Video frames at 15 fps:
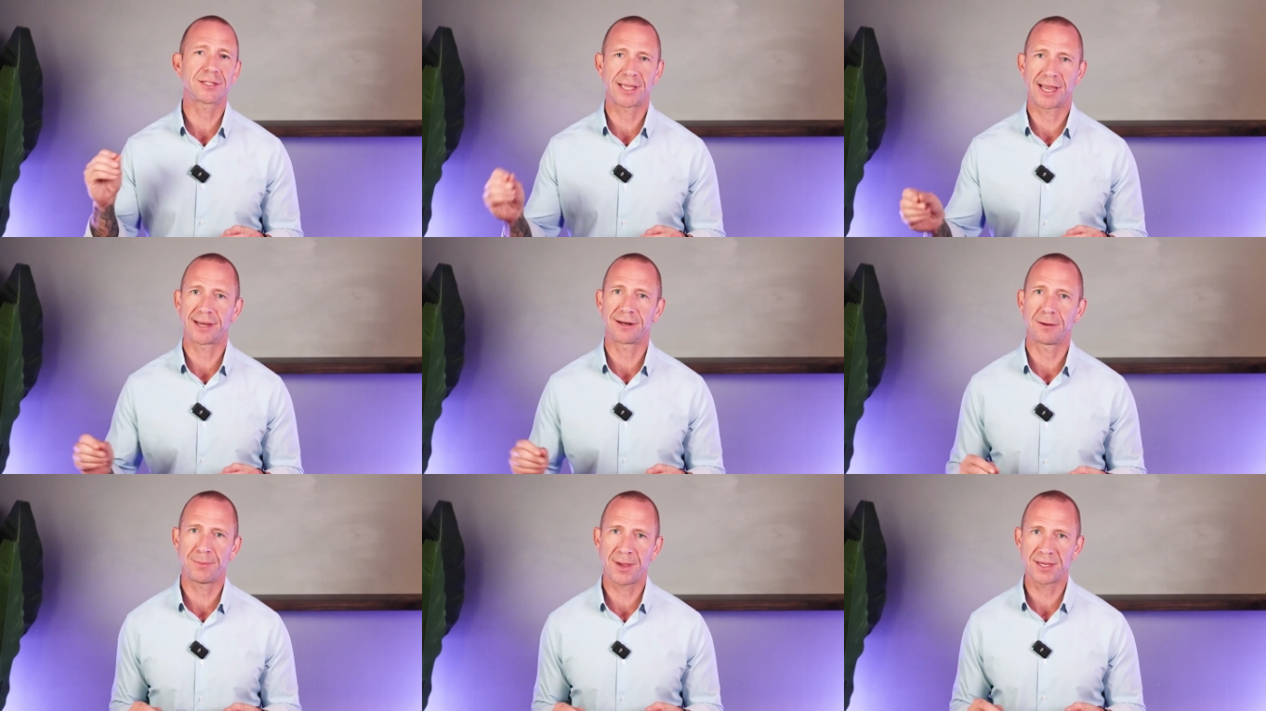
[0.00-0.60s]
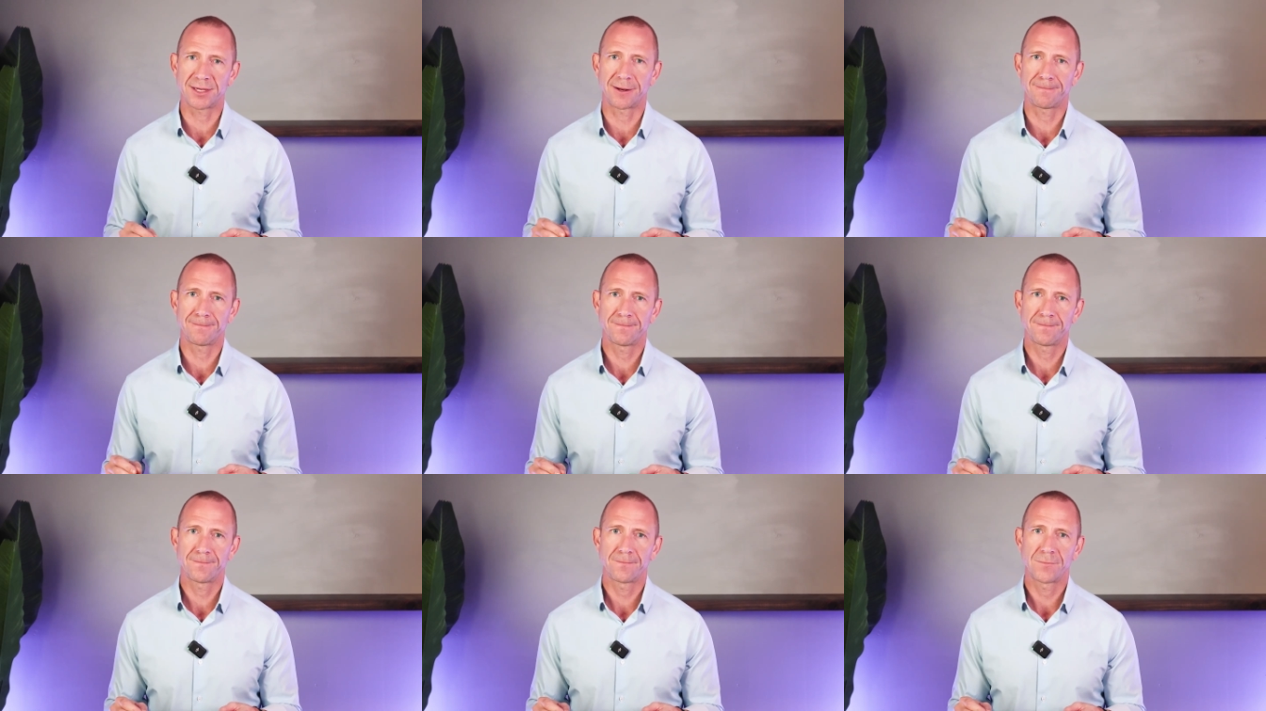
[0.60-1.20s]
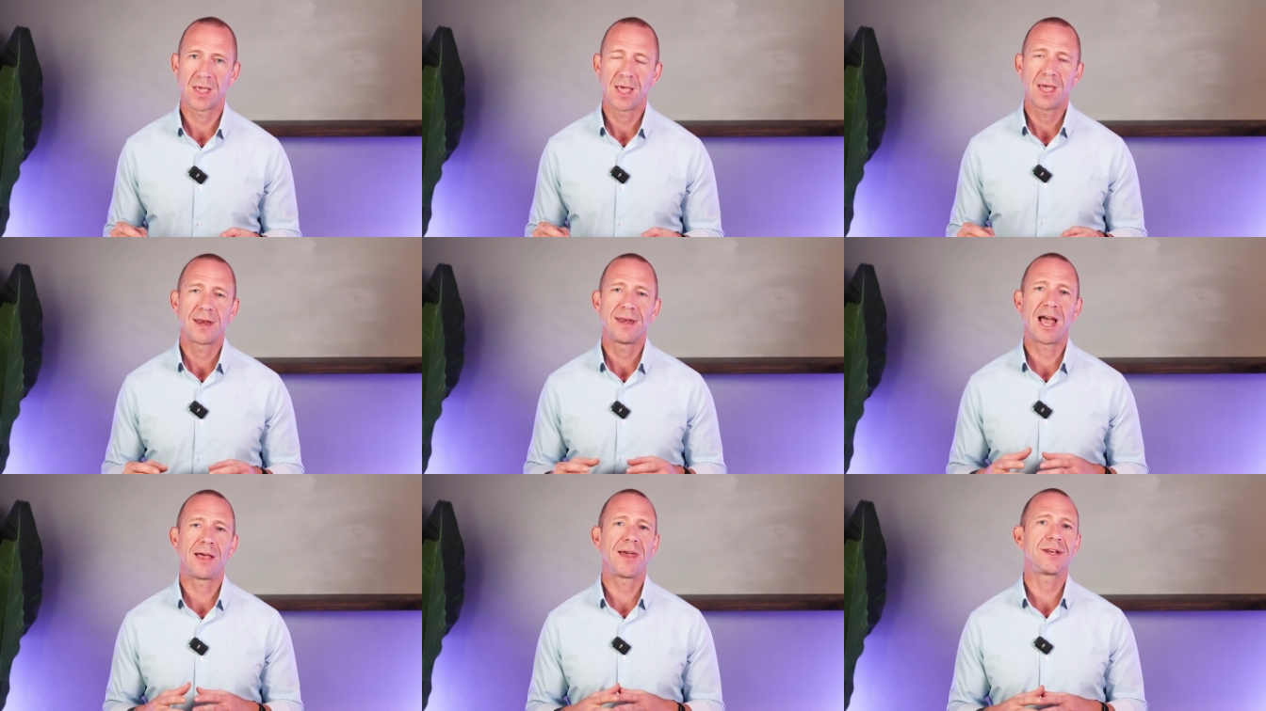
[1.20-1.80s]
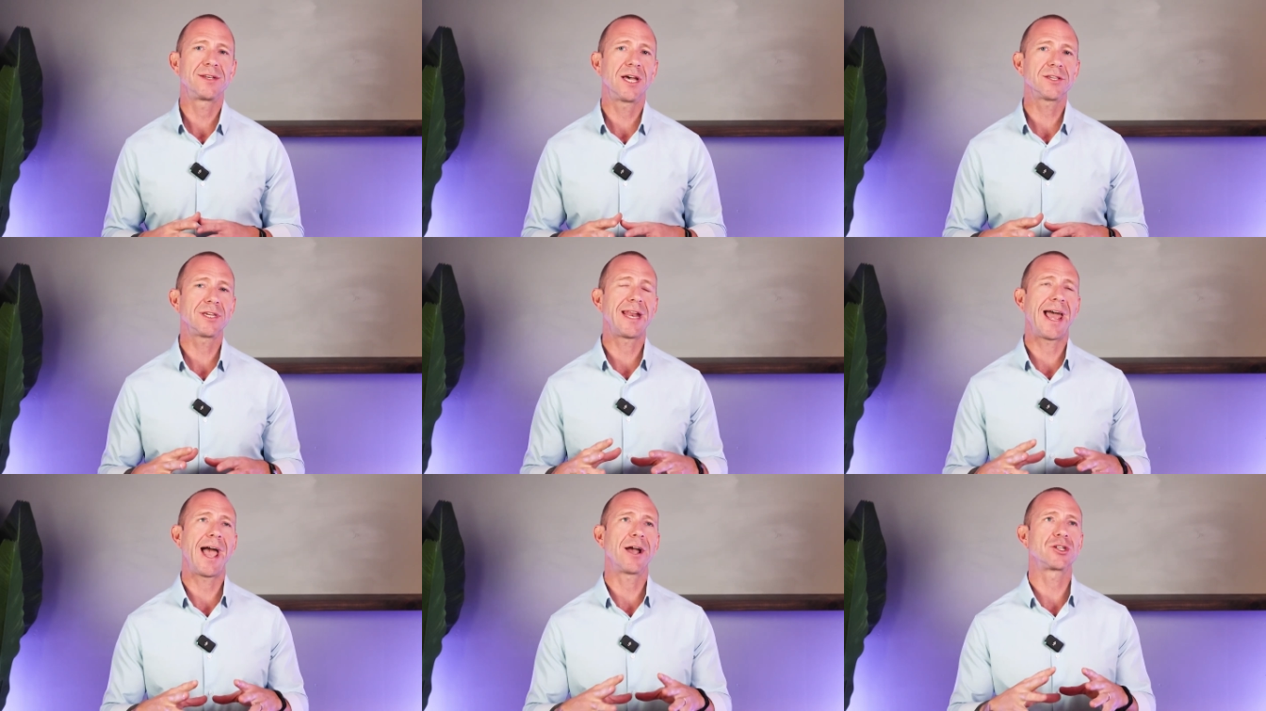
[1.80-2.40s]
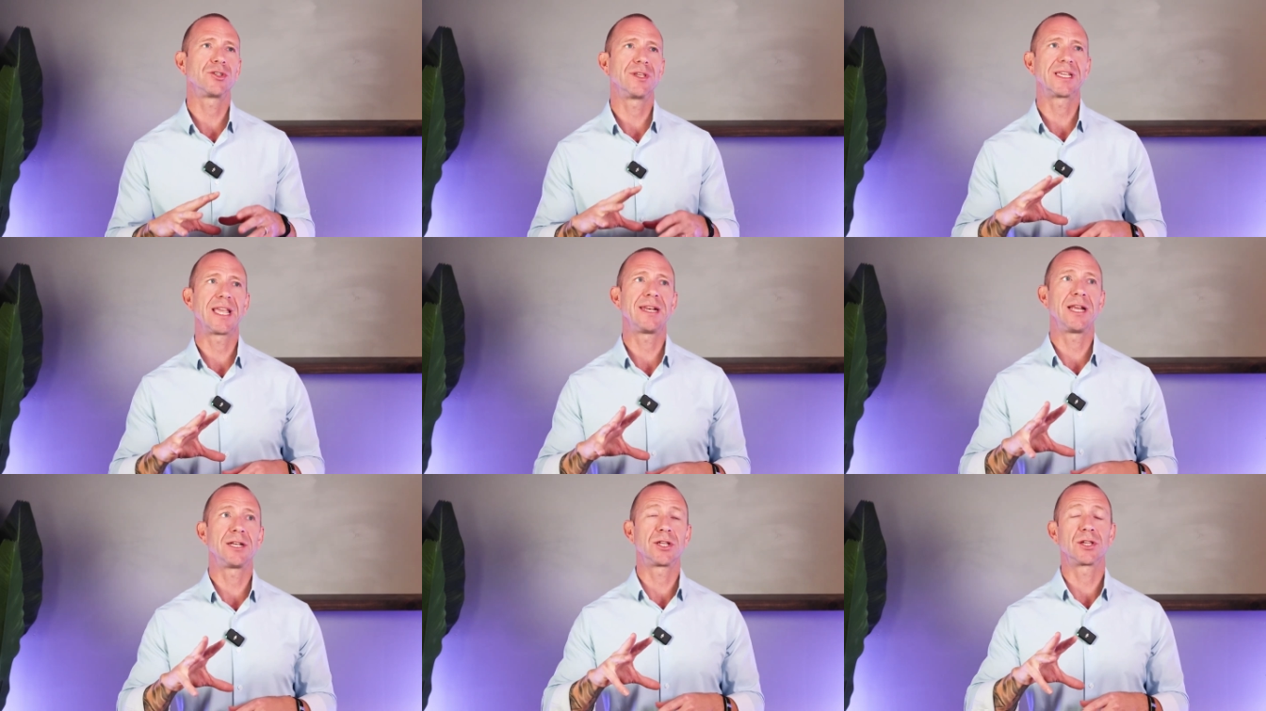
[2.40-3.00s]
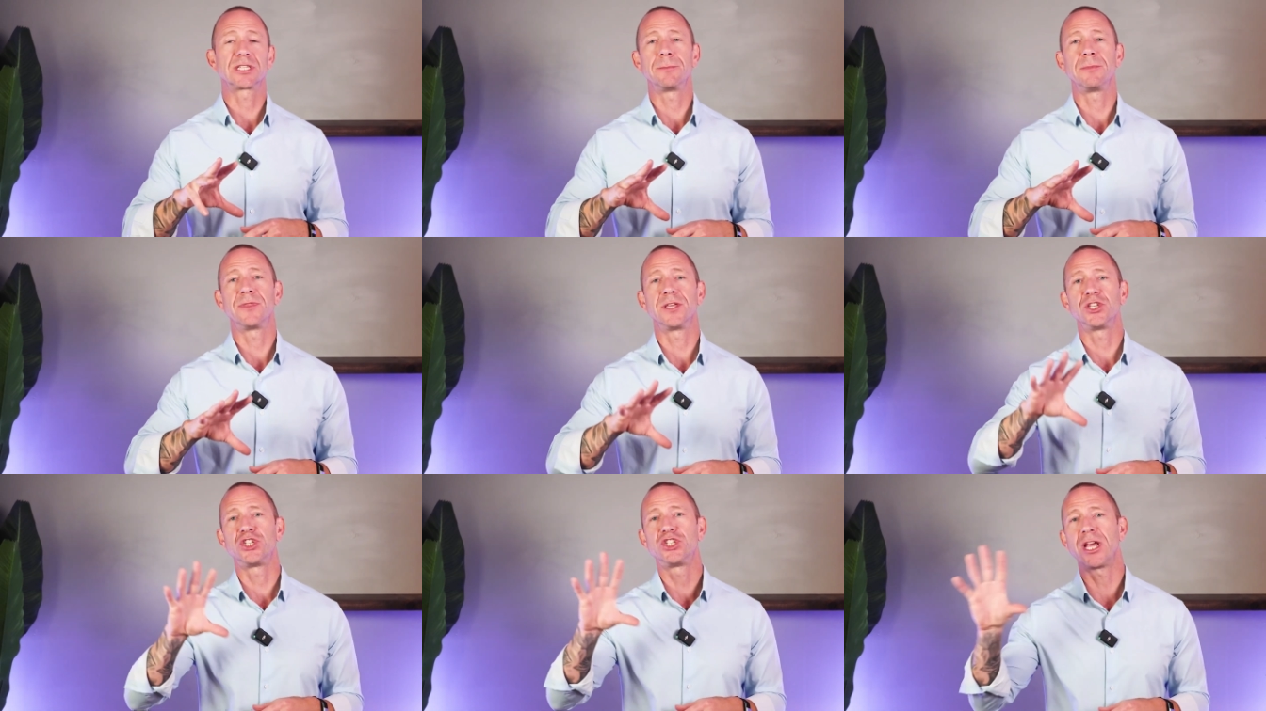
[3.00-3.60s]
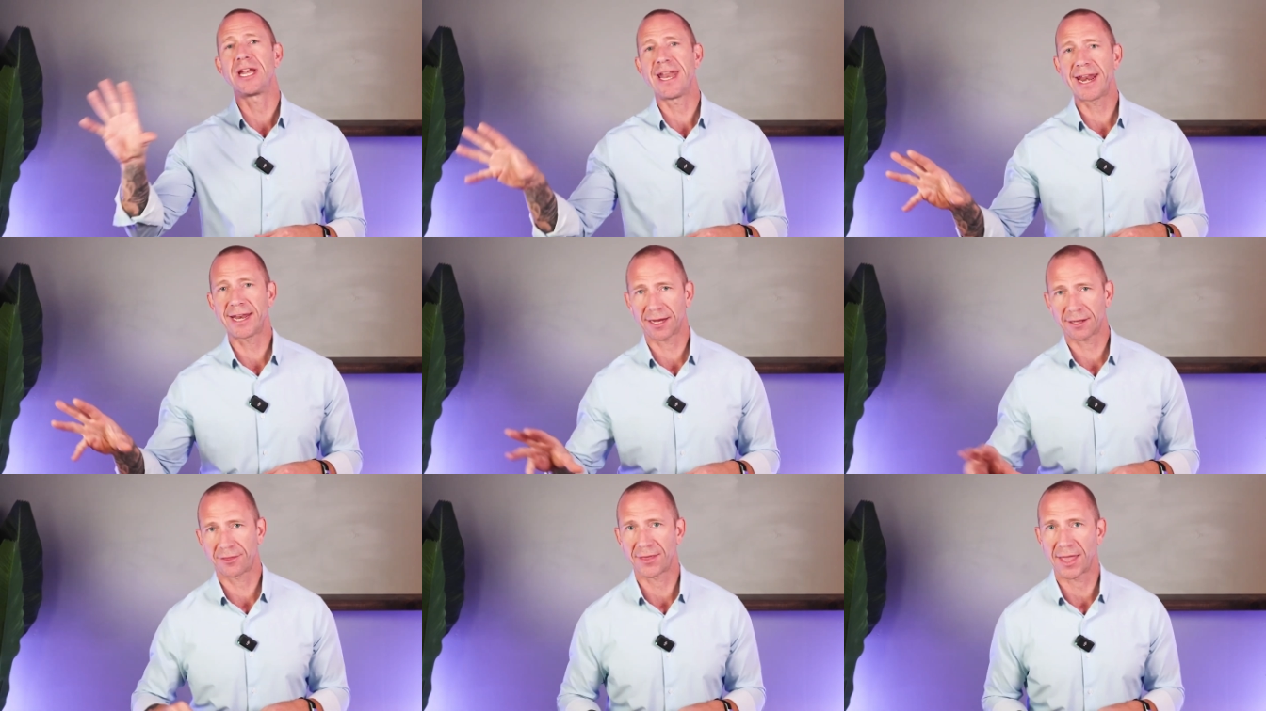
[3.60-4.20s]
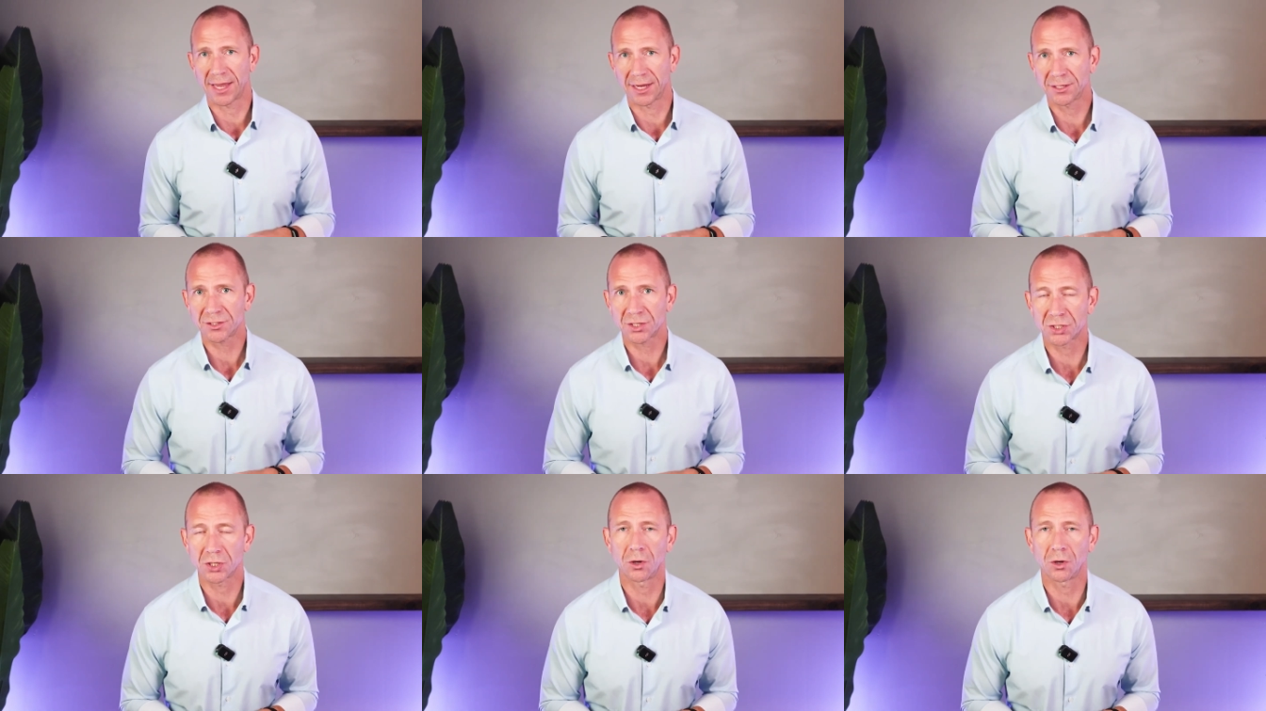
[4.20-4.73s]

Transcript: a second opinion. Now, that doesn't actually get into some of the genetic things.